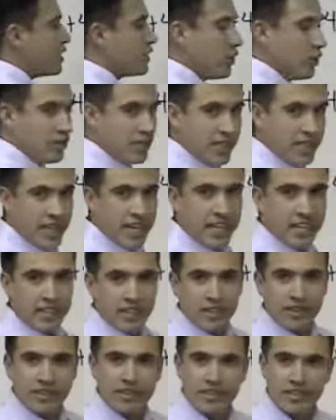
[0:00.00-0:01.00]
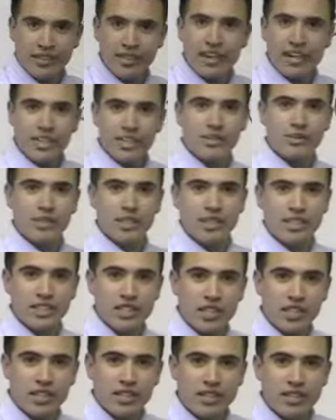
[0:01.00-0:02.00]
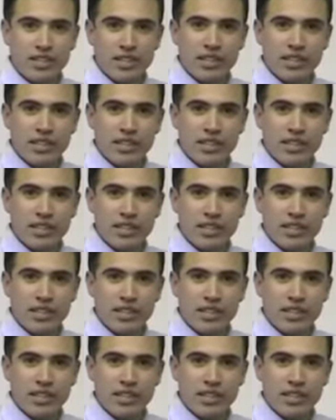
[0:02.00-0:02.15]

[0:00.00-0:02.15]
associating, or they're talking with each other.